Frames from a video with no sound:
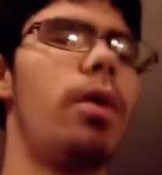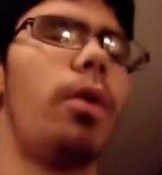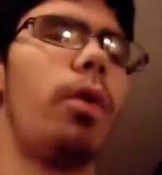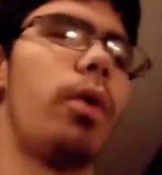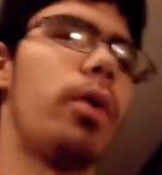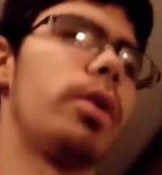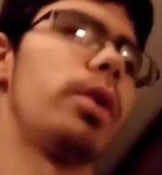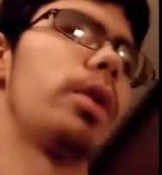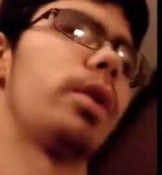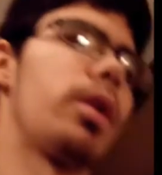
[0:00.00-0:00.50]

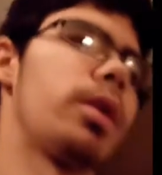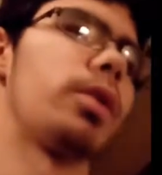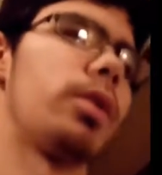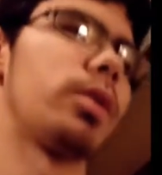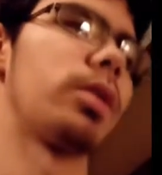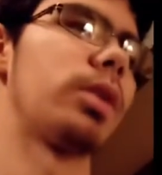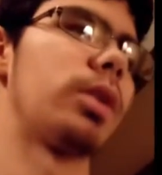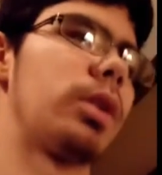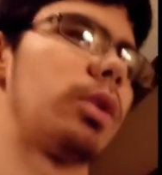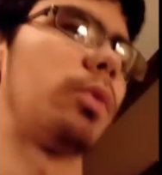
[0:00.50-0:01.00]
Or you could
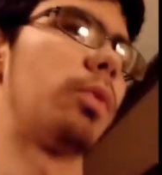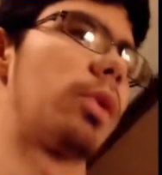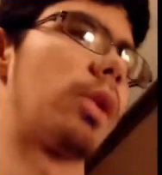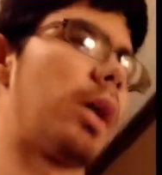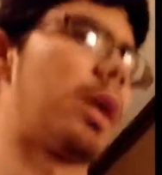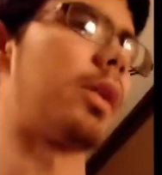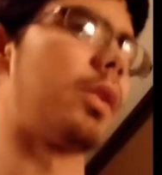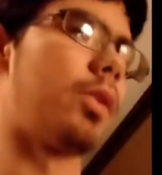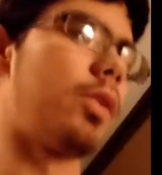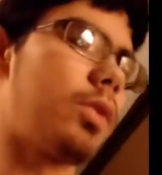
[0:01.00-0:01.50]
just do
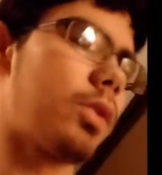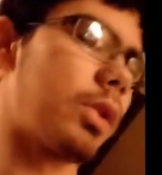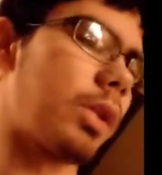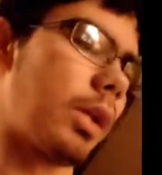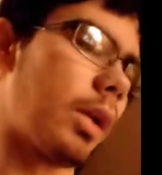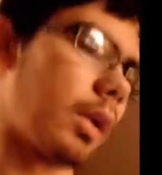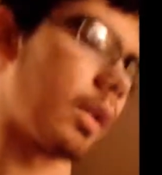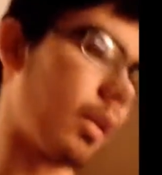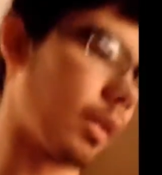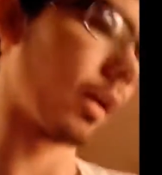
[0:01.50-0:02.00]
what I do,
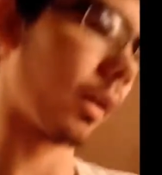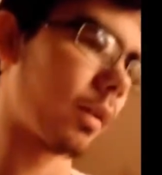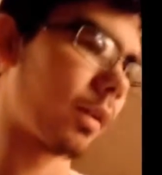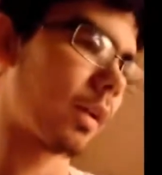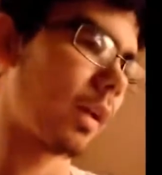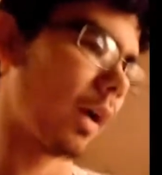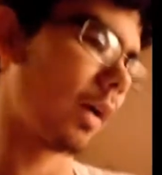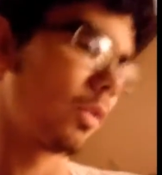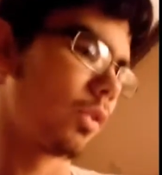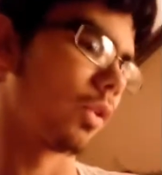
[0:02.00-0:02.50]
sit on the
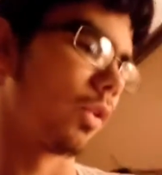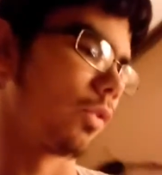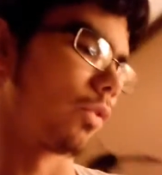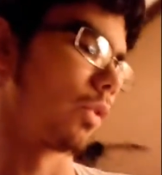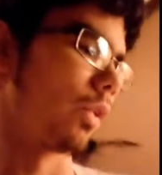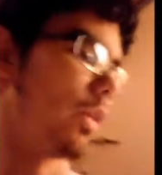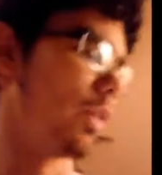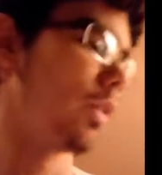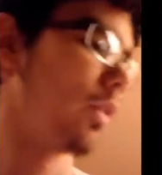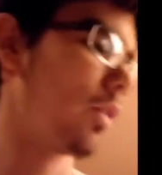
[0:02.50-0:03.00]
couch over